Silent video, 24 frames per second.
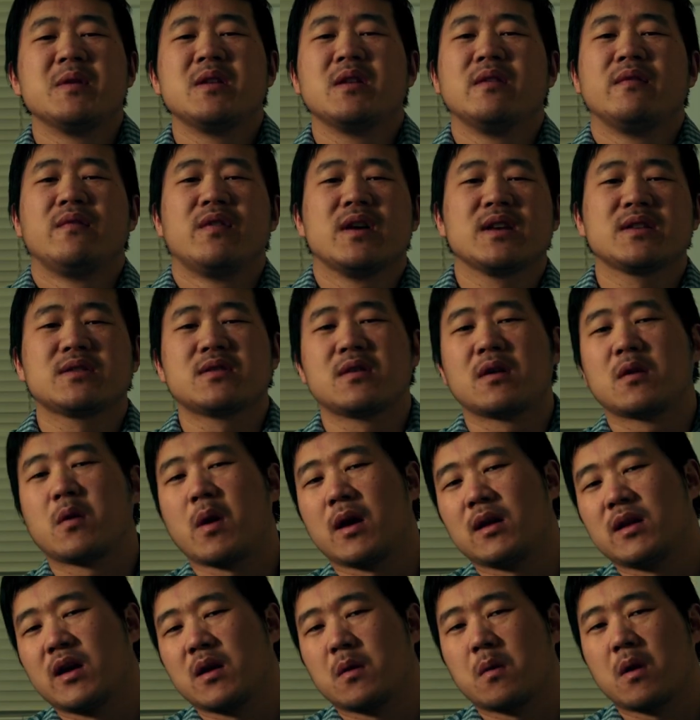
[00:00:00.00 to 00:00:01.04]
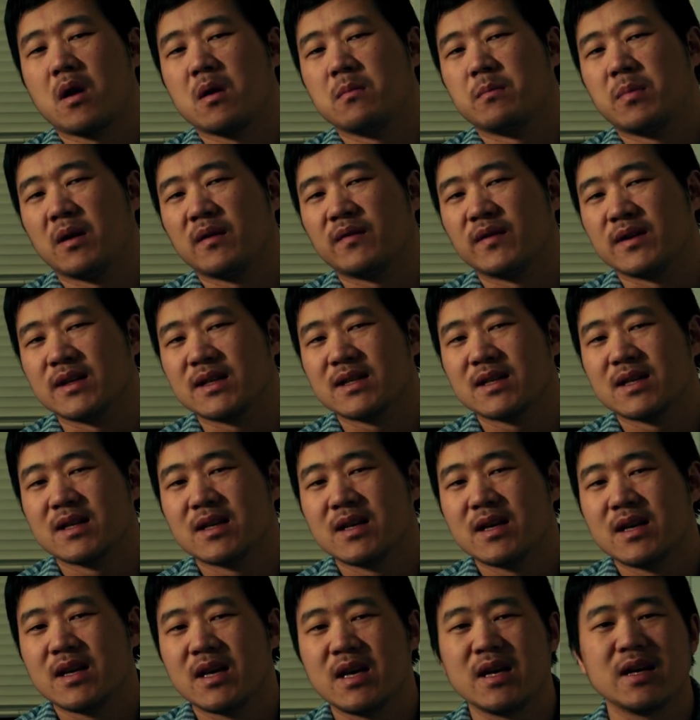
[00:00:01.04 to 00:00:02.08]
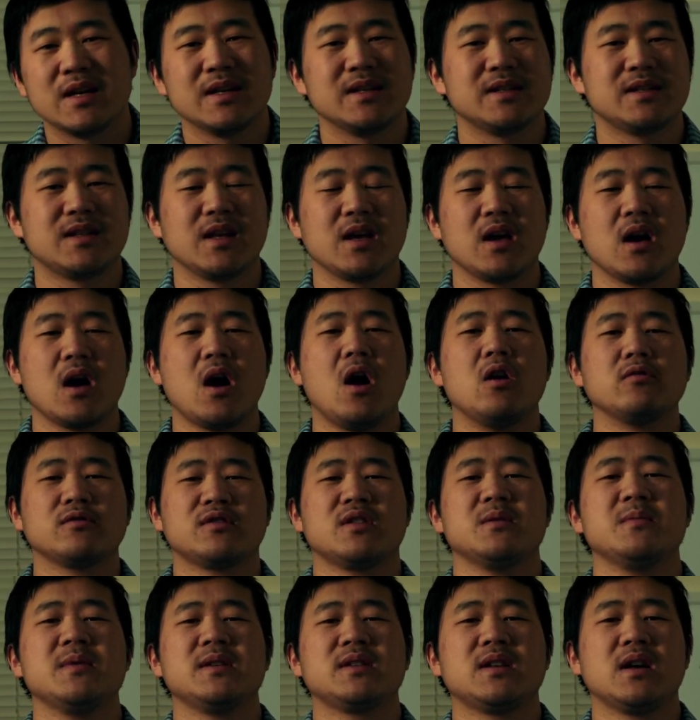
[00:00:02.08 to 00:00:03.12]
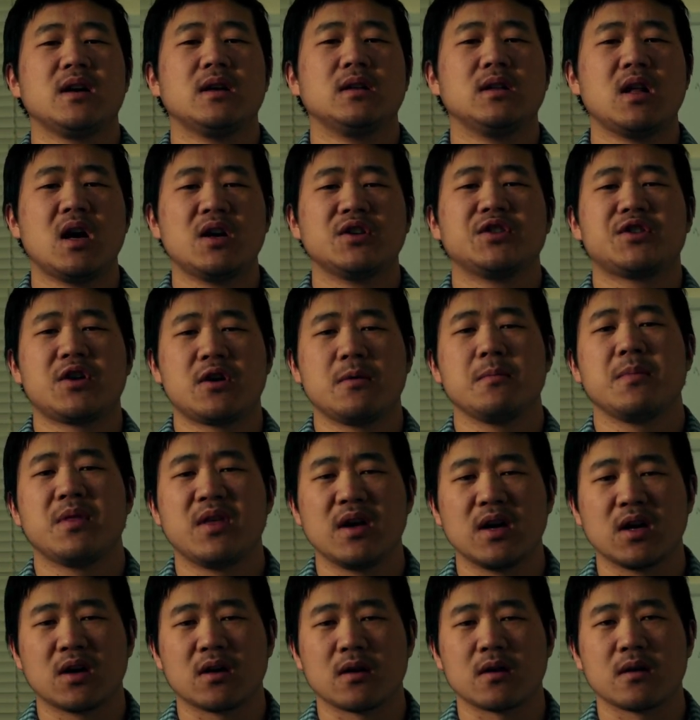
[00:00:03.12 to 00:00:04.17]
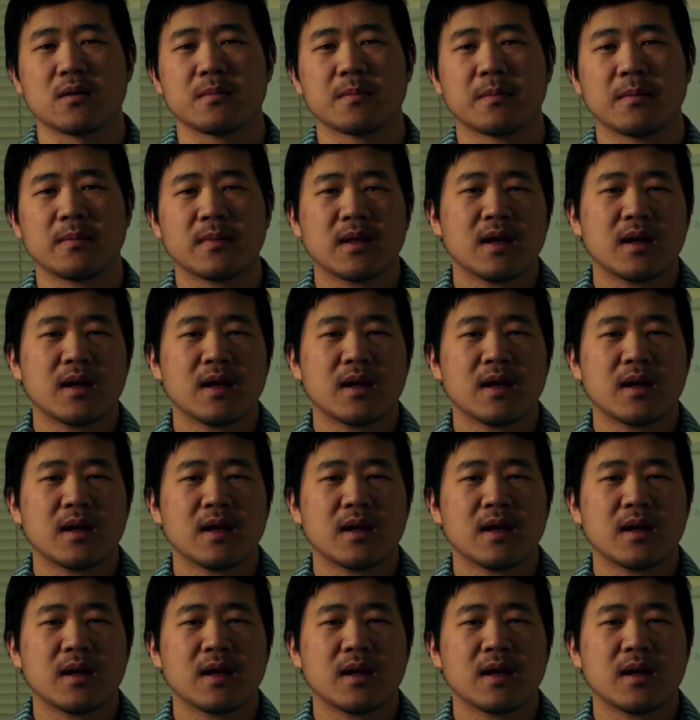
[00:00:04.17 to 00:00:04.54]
been an investor quite like Warren Buffett. He is the ultimate long-term thinker.